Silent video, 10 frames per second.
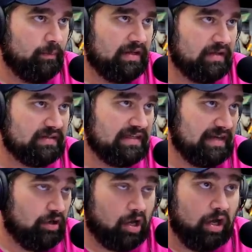because he's
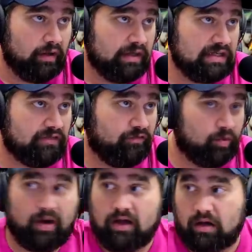an alcoholic, he's a
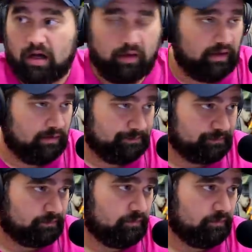former alcoholic